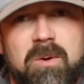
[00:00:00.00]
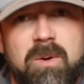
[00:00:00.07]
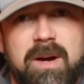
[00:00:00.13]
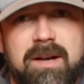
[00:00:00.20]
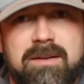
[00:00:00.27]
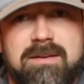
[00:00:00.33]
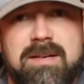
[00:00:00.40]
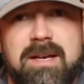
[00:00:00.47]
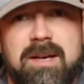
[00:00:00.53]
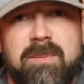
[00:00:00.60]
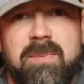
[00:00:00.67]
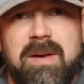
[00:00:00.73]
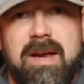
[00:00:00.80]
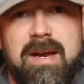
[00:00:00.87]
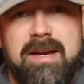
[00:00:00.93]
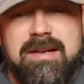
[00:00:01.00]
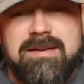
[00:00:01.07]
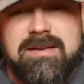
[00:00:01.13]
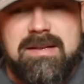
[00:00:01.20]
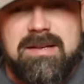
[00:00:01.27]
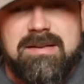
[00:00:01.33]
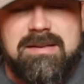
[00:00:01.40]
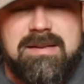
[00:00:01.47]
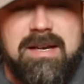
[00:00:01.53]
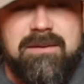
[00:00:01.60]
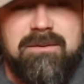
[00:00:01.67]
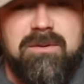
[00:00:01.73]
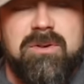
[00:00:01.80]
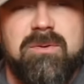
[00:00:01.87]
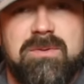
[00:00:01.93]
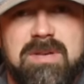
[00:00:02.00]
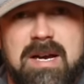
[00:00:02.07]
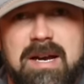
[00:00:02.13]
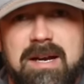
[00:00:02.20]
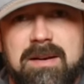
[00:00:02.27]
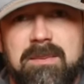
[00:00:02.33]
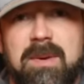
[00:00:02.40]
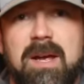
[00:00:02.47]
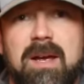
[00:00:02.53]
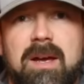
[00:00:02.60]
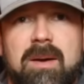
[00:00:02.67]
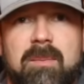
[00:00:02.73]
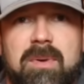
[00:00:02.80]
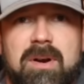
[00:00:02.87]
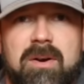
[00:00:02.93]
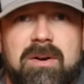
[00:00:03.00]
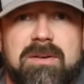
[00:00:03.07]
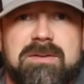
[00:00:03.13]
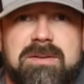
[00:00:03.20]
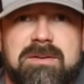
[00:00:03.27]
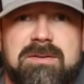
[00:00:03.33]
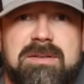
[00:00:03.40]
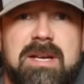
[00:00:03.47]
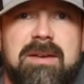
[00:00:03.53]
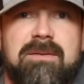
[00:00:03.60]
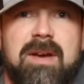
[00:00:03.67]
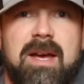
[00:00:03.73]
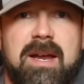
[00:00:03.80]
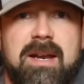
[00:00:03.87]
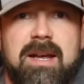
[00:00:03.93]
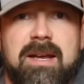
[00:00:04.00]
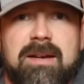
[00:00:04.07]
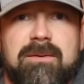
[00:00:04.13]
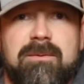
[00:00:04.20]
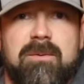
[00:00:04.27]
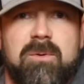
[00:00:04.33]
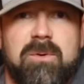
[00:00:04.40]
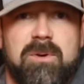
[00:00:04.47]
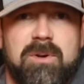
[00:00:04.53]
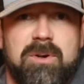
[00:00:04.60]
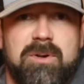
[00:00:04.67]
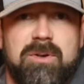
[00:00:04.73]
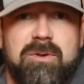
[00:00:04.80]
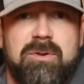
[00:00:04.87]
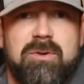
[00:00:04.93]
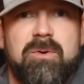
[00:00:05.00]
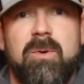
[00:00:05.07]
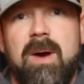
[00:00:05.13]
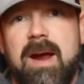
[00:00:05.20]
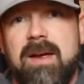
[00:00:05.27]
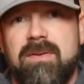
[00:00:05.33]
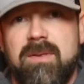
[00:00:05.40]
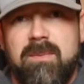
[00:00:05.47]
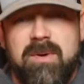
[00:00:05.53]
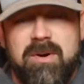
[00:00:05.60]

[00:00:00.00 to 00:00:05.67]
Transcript: quick tip and it's going to save you time, but also save a headache for you and the